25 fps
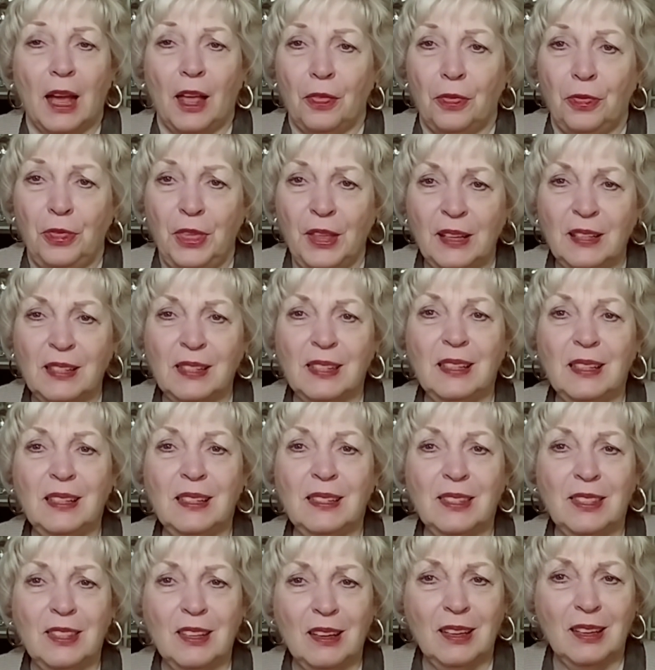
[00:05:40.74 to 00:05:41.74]
This
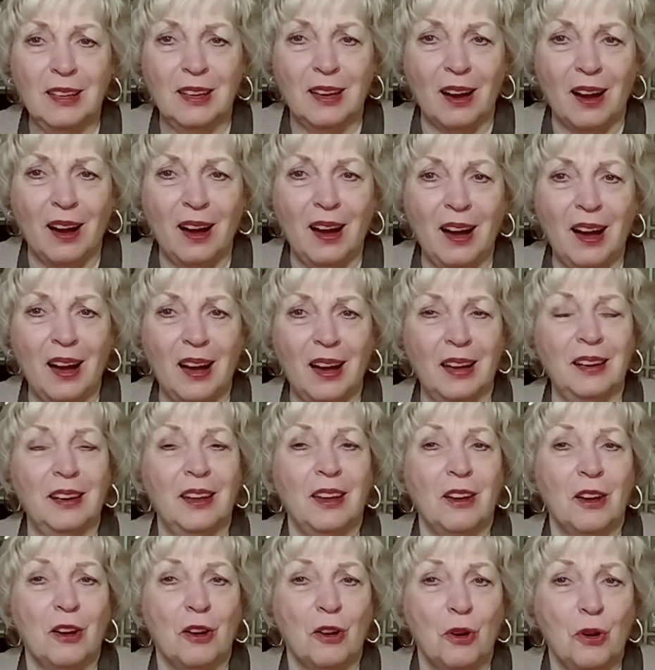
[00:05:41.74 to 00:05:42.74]
is the God
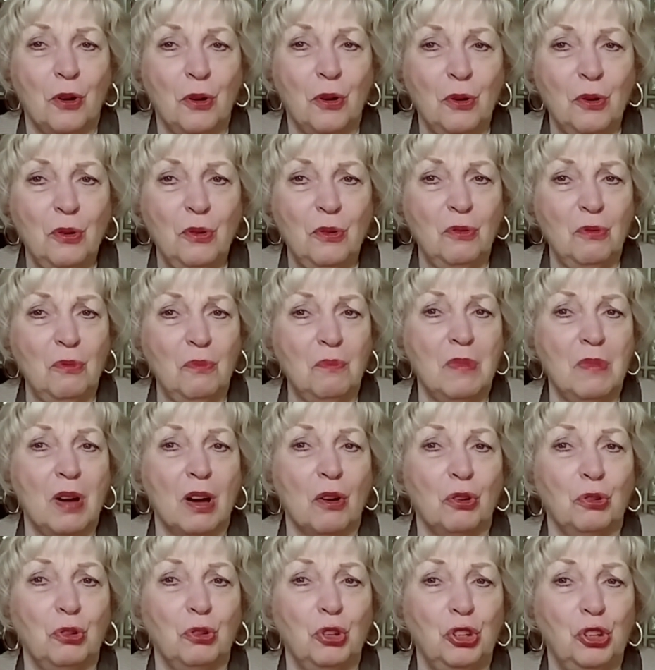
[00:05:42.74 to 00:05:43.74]
whom
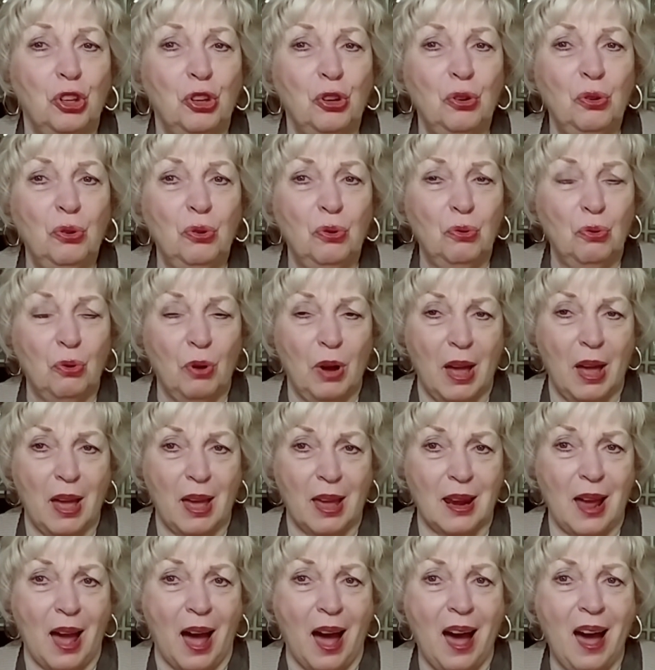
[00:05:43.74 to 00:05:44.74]
you
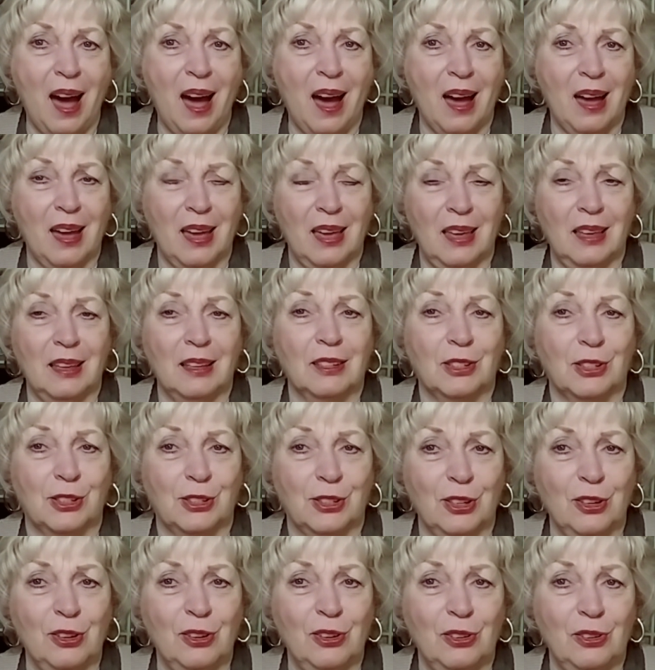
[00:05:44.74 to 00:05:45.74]
and I
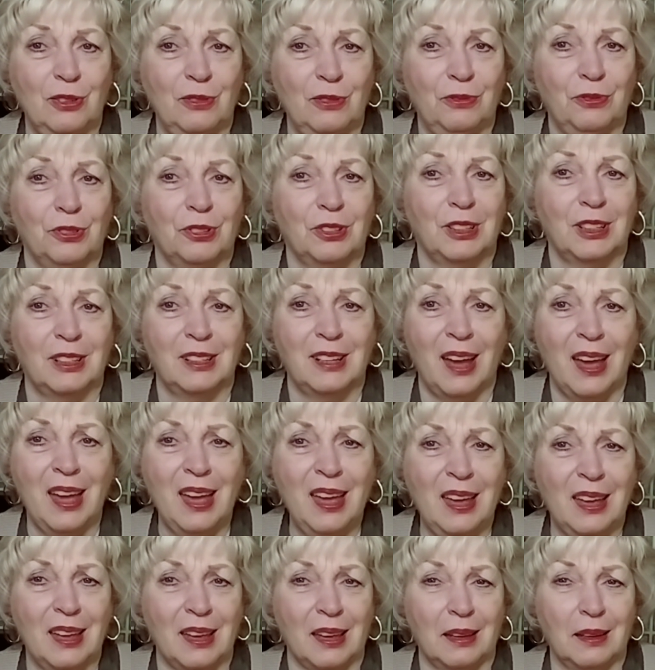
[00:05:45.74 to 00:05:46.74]
serve
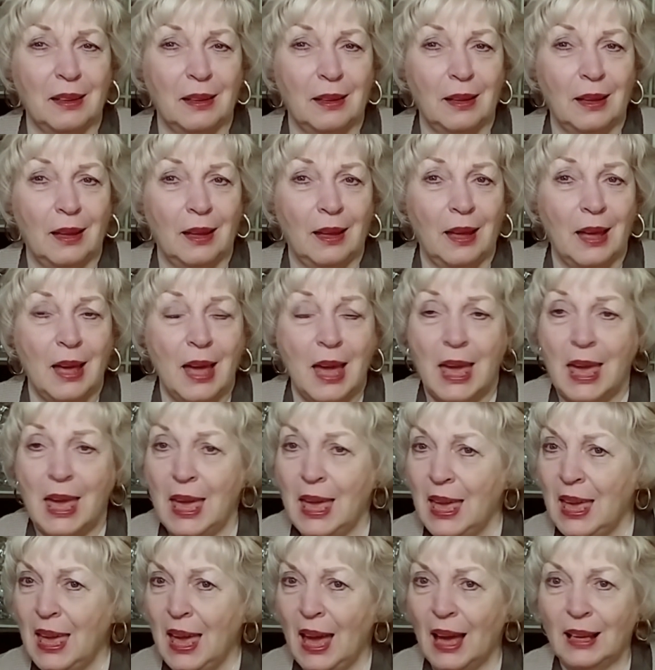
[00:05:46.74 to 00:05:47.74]
today.
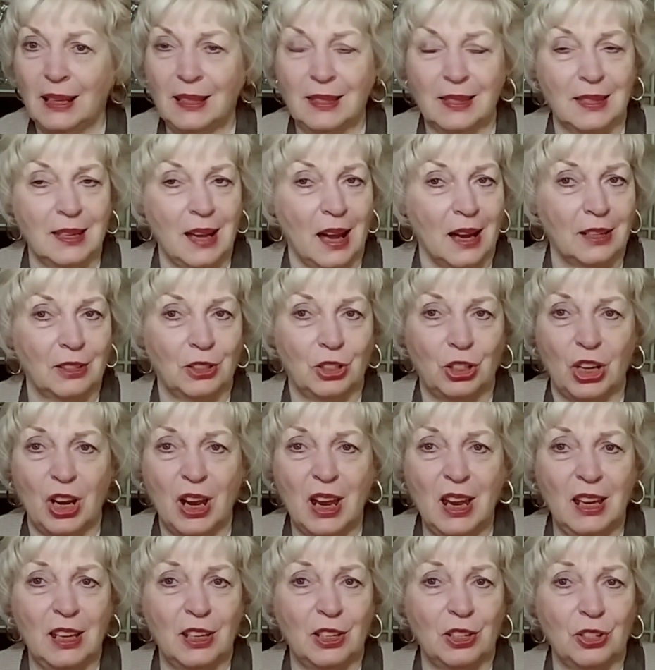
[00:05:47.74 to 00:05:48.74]
He has not
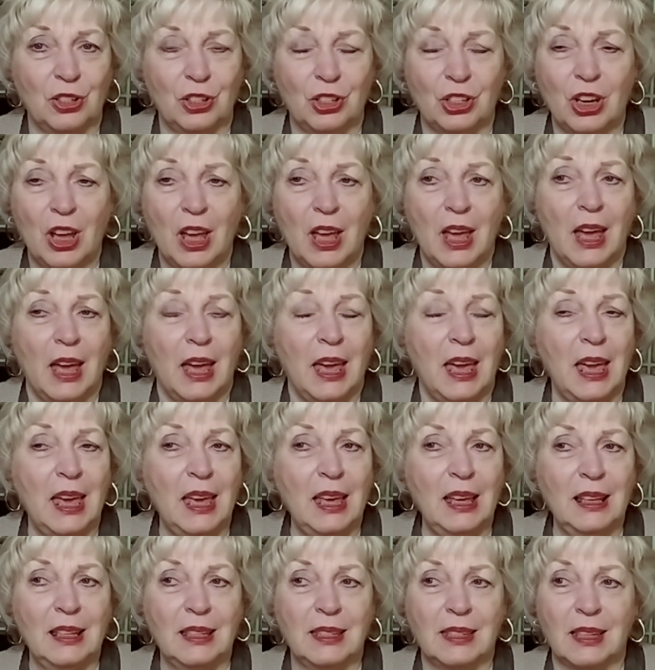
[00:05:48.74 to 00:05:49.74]
changed. He
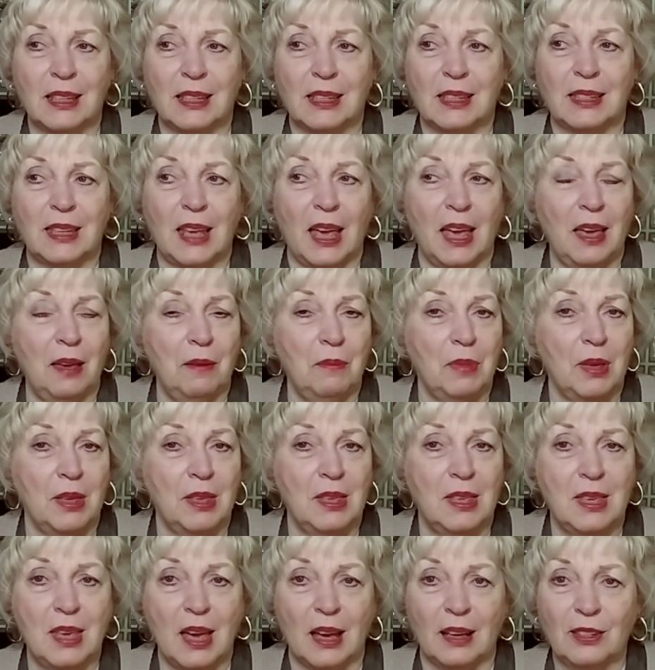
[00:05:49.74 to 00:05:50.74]
is the same
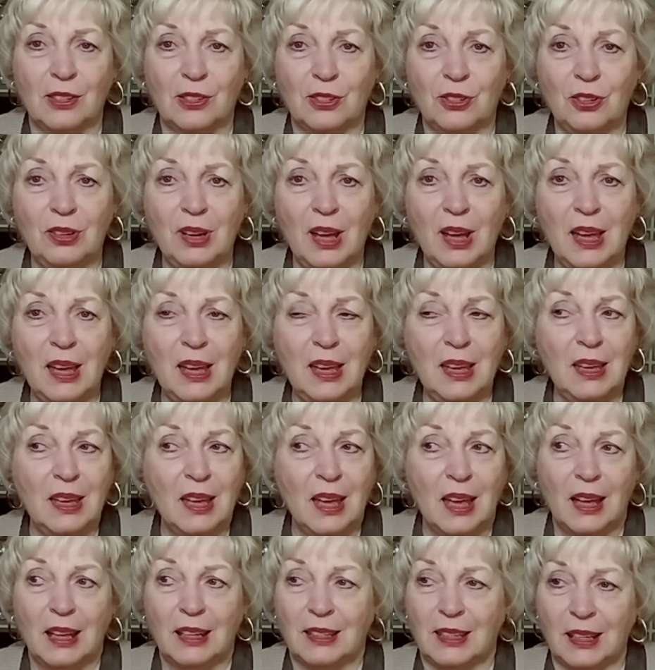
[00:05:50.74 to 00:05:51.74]
yesterday,
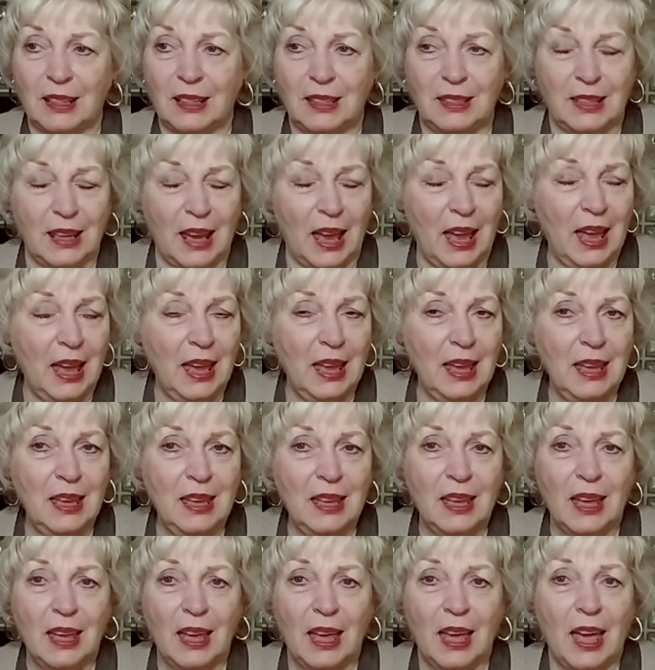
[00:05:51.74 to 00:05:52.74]

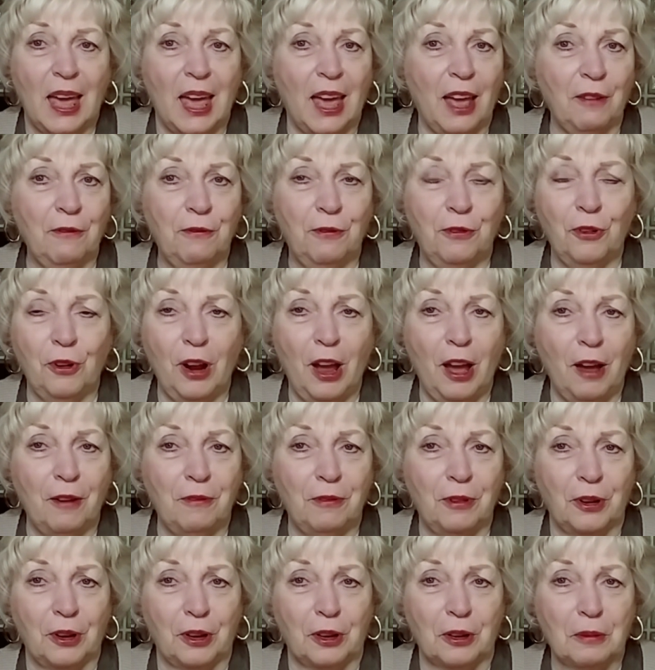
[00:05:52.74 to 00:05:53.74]
today, and
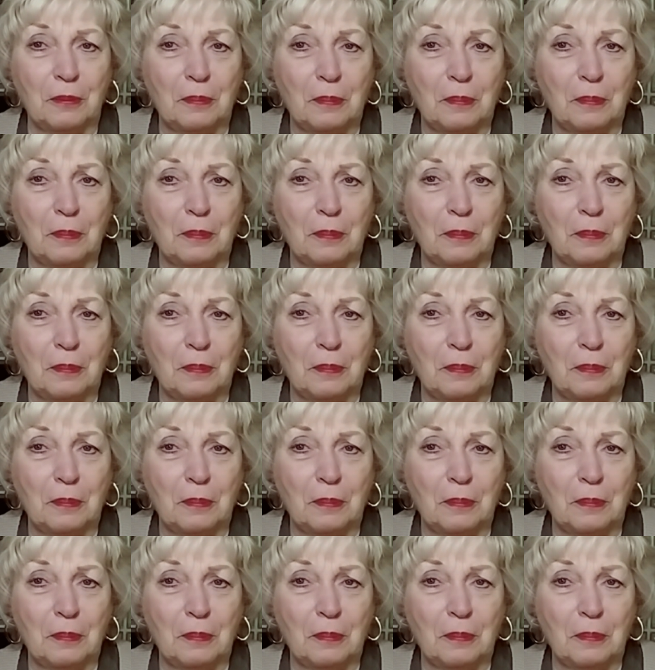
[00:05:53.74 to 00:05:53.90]
forever.